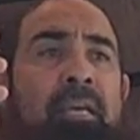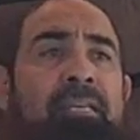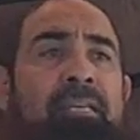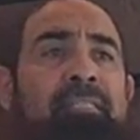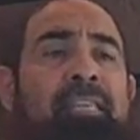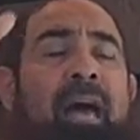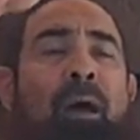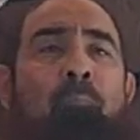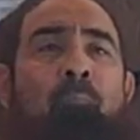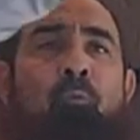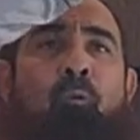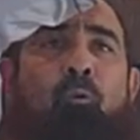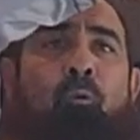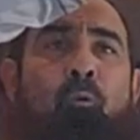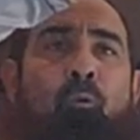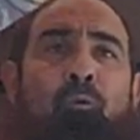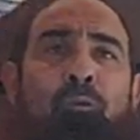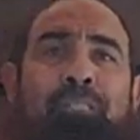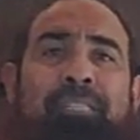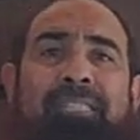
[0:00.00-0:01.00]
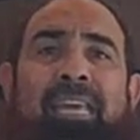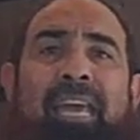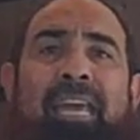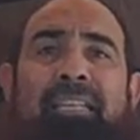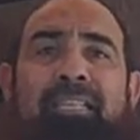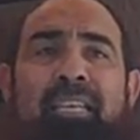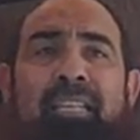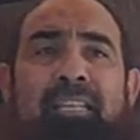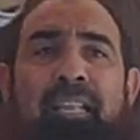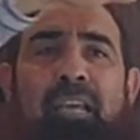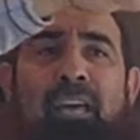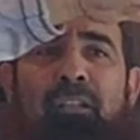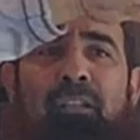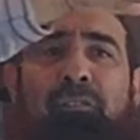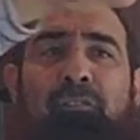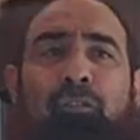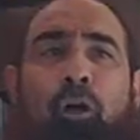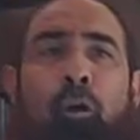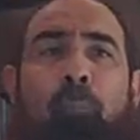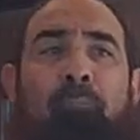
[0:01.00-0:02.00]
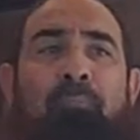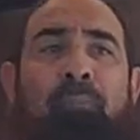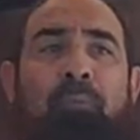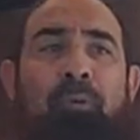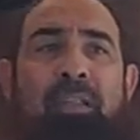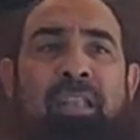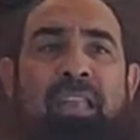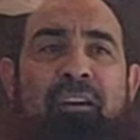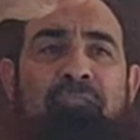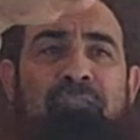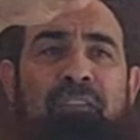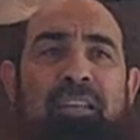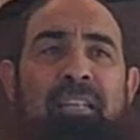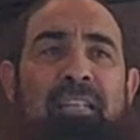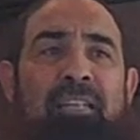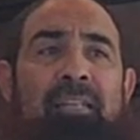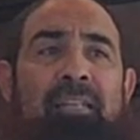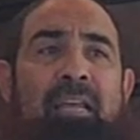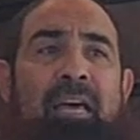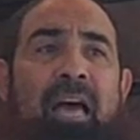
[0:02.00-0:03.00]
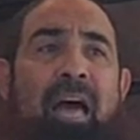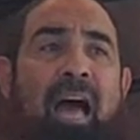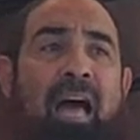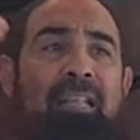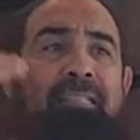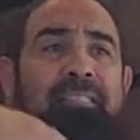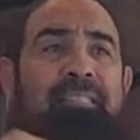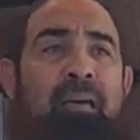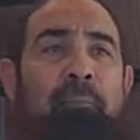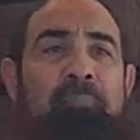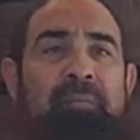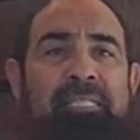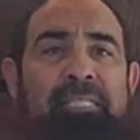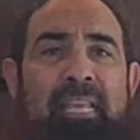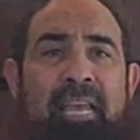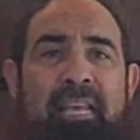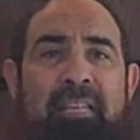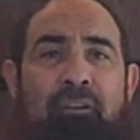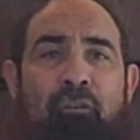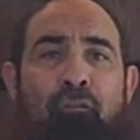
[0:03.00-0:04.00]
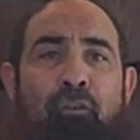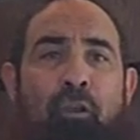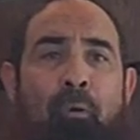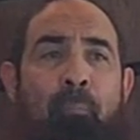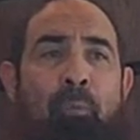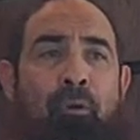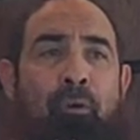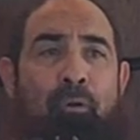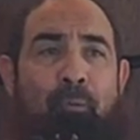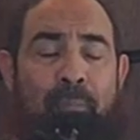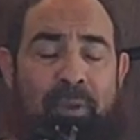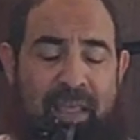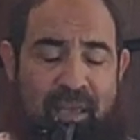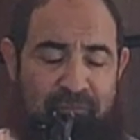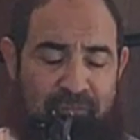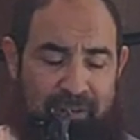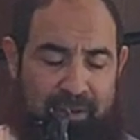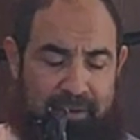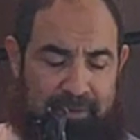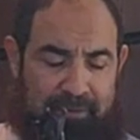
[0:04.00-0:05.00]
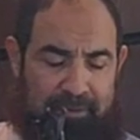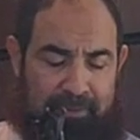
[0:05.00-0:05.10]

Some stayed in the top level and some stayed on the bottom level.